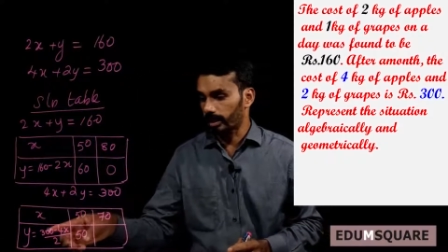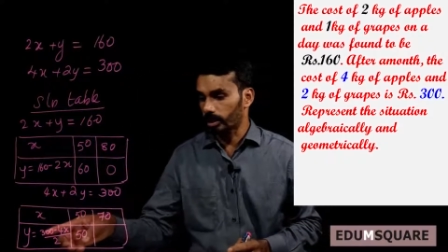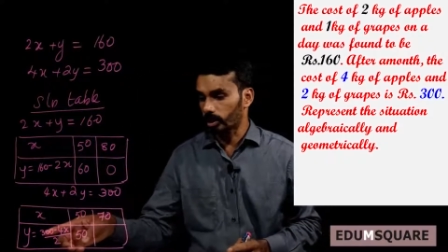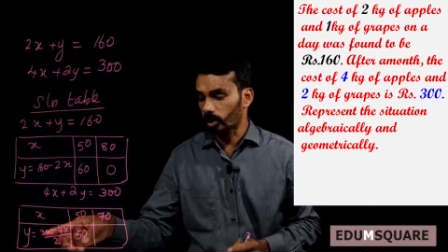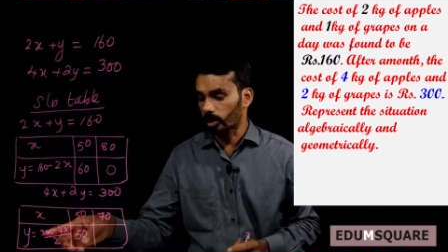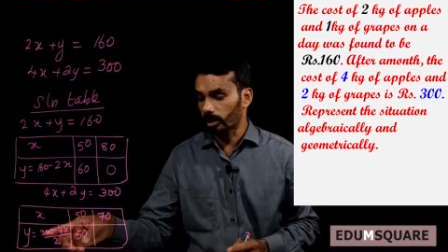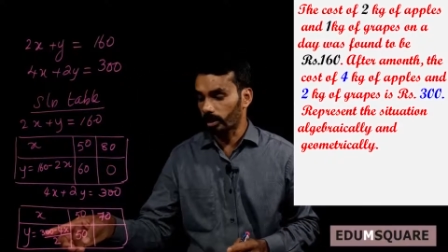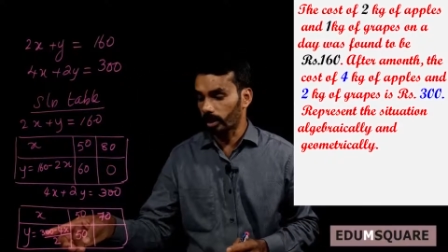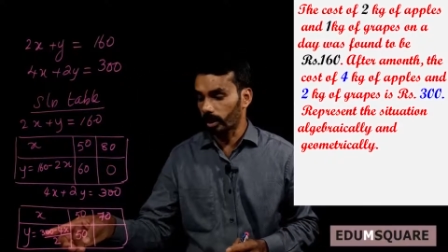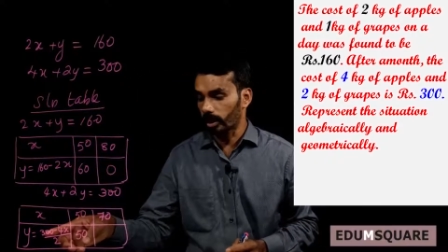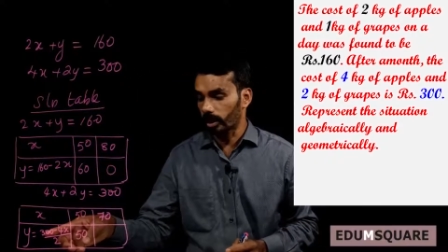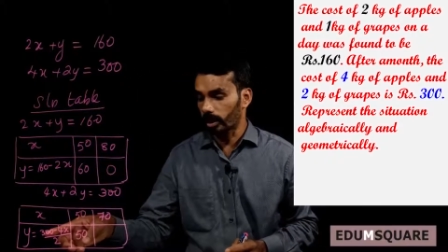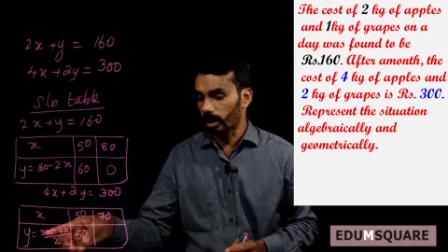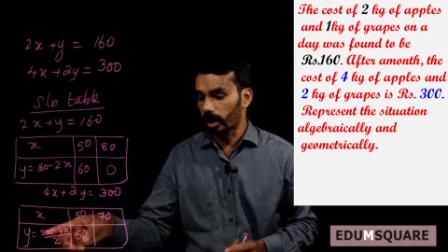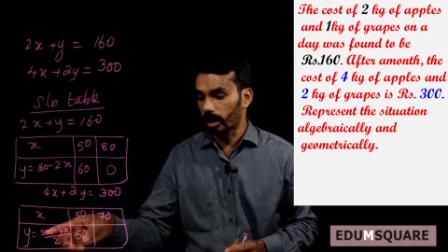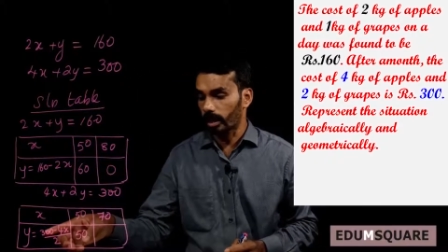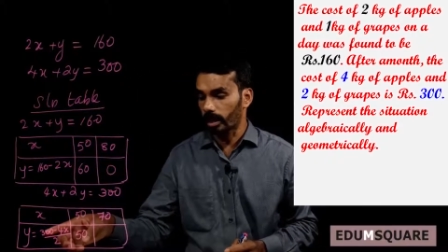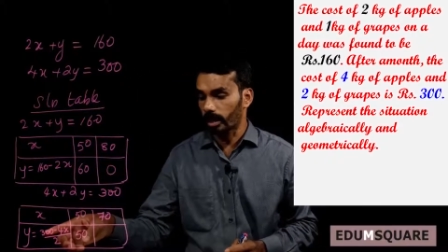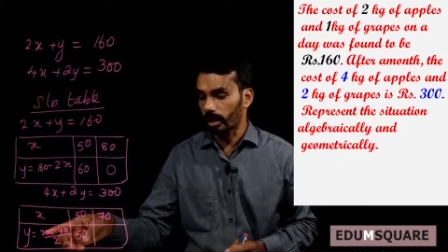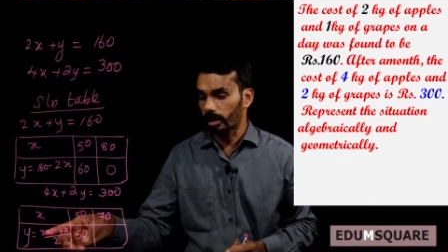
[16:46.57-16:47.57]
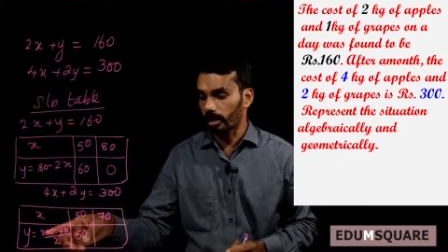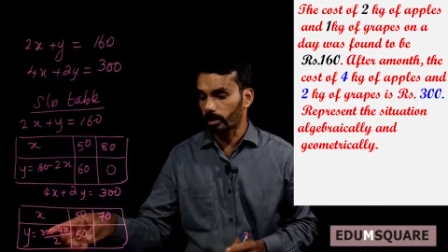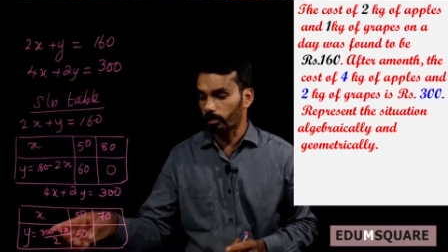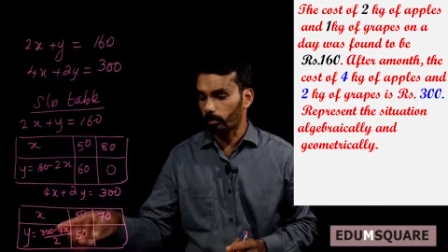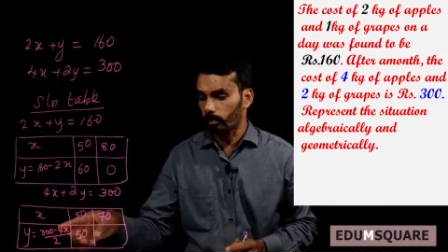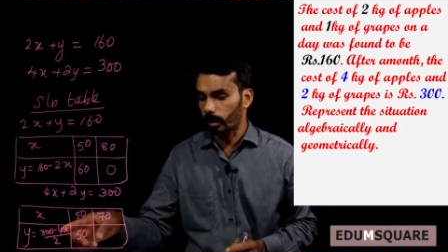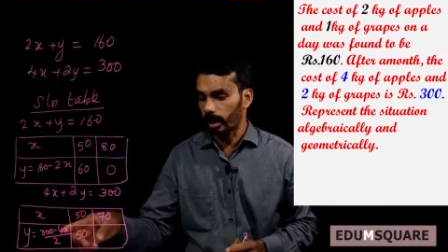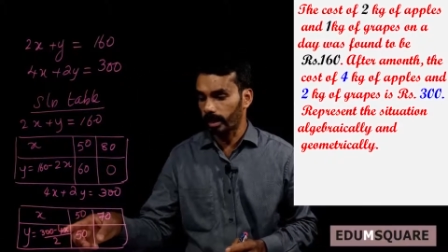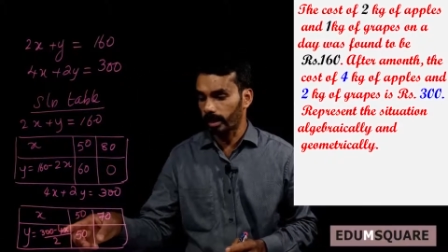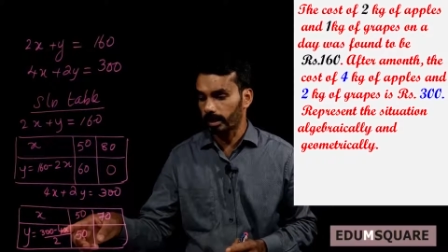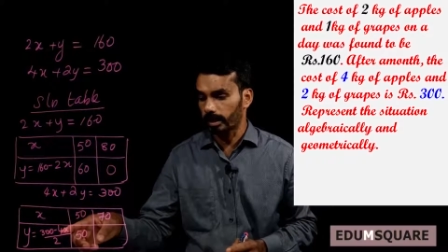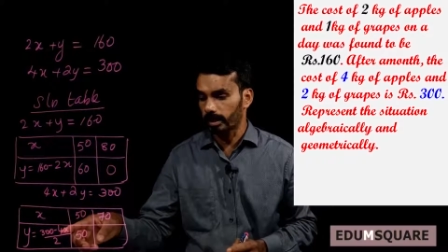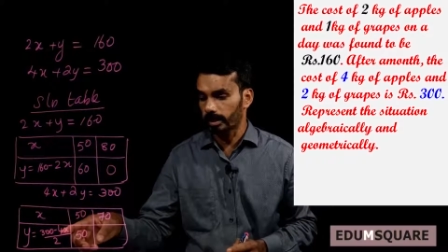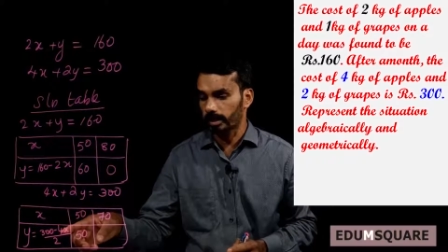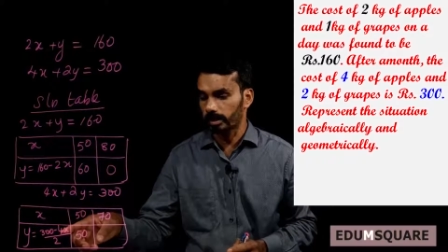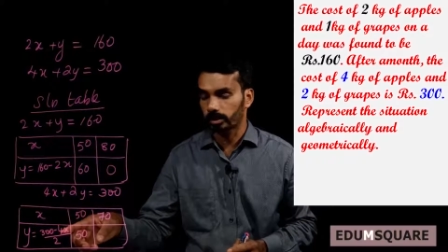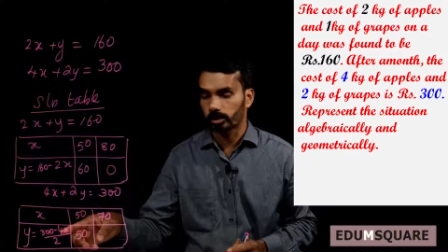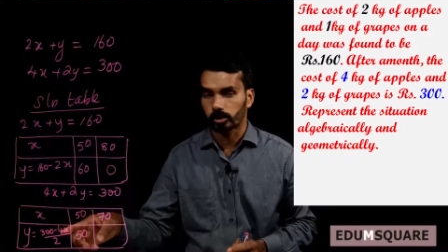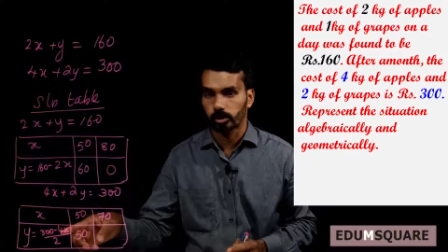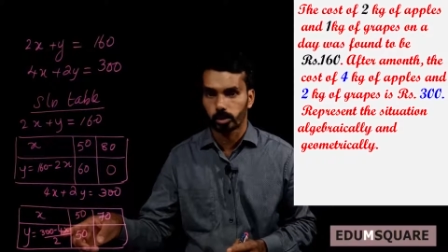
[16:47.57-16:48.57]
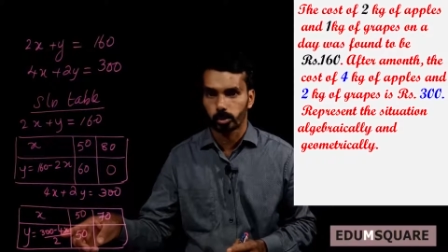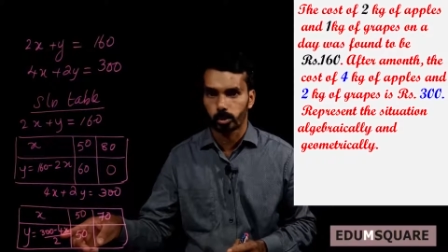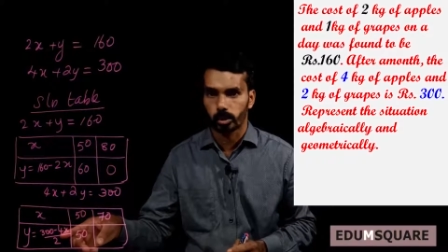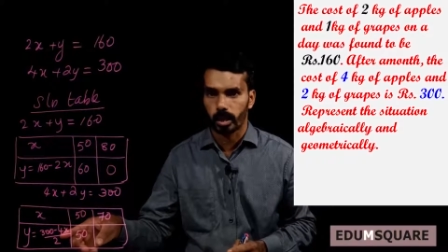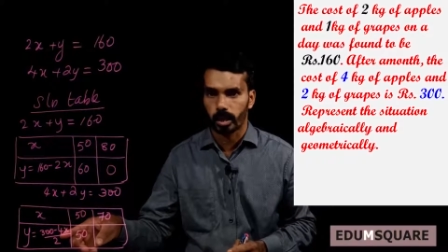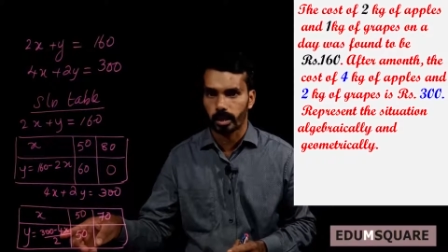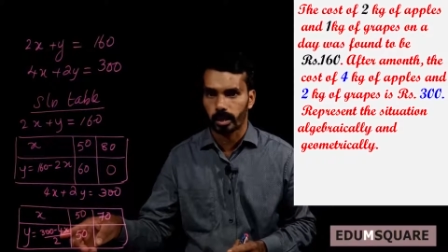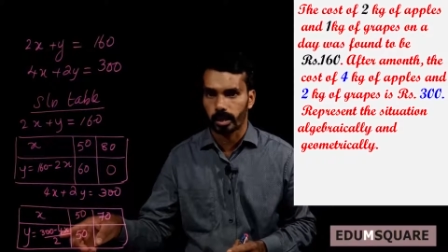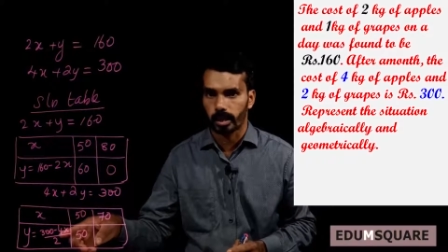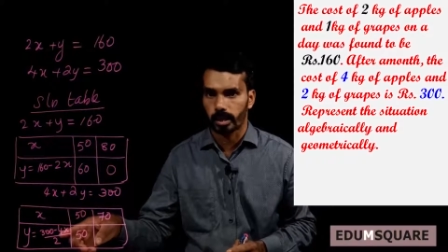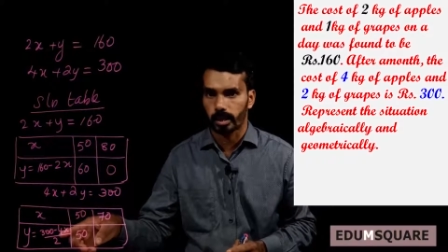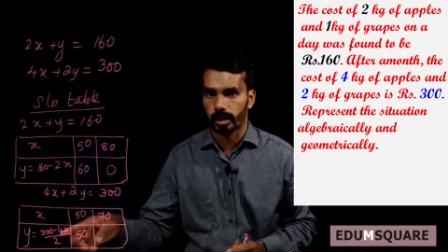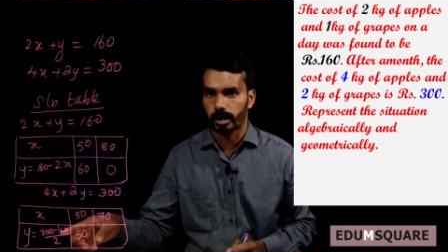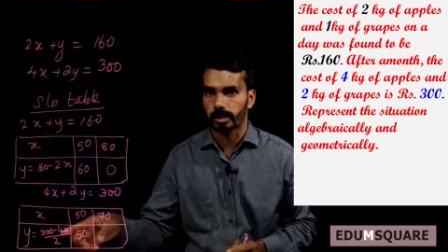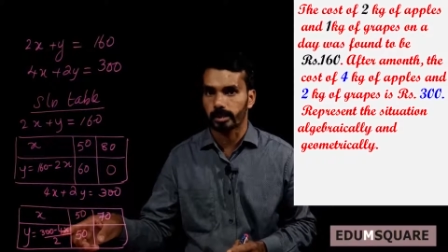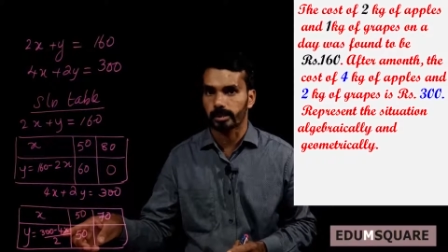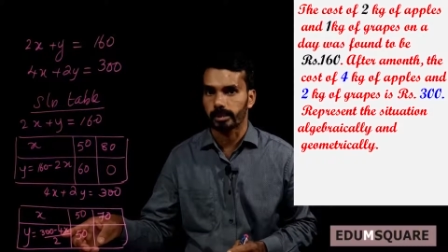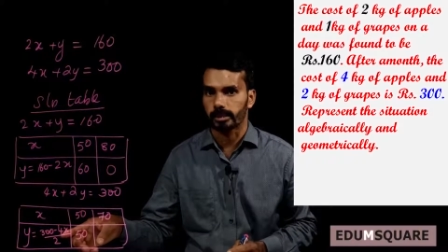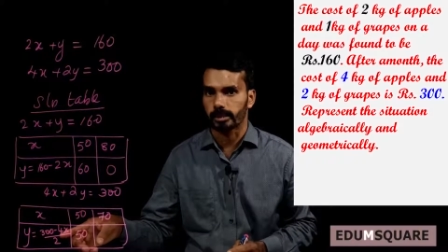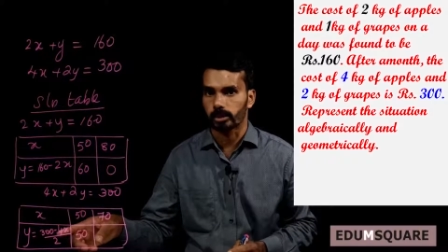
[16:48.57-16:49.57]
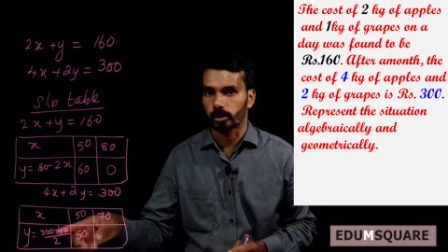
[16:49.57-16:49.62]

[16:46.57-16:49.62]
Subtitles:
So 300 minus 280.